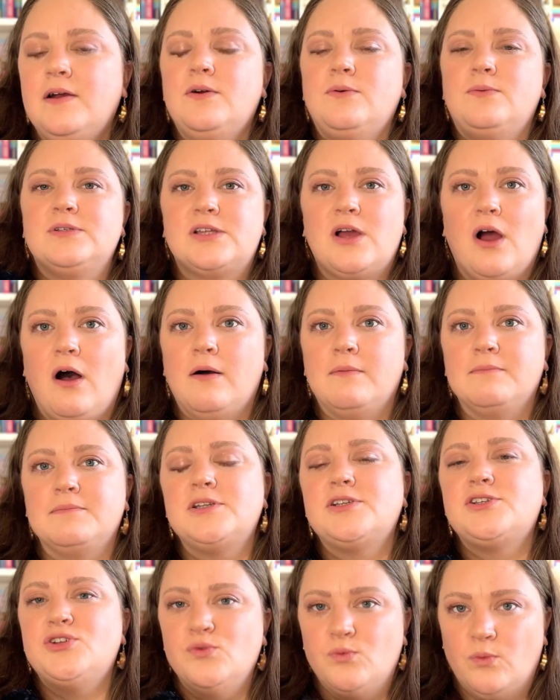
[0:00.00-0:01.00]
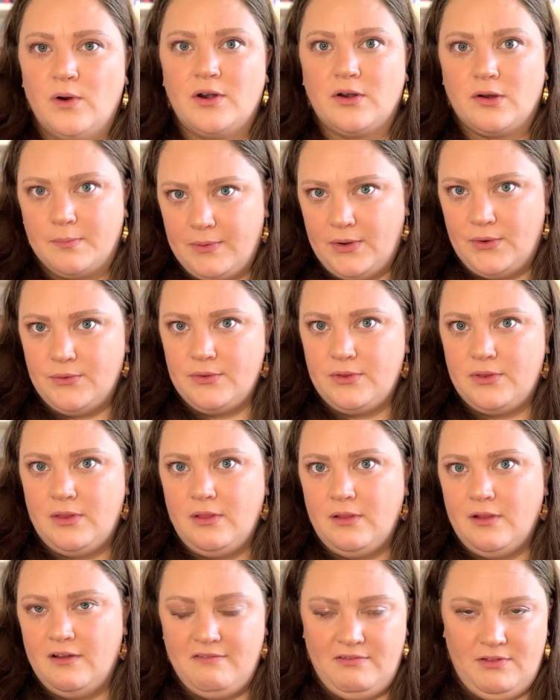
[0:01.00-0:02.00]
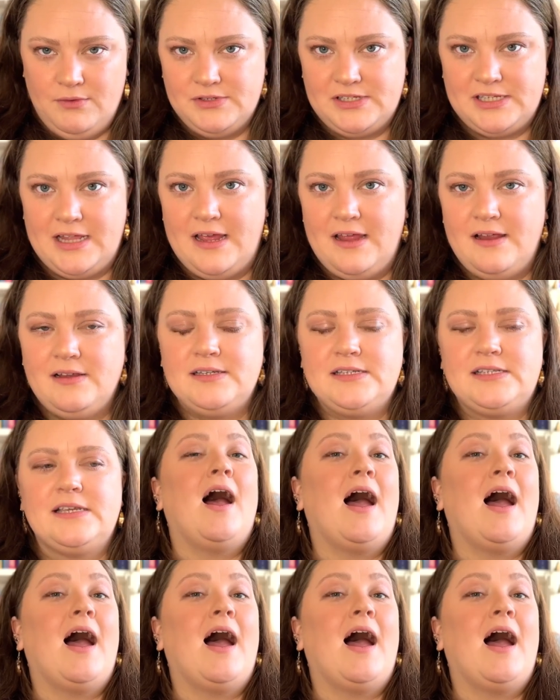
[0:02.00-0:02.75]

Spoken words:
was comped to one or both of those things.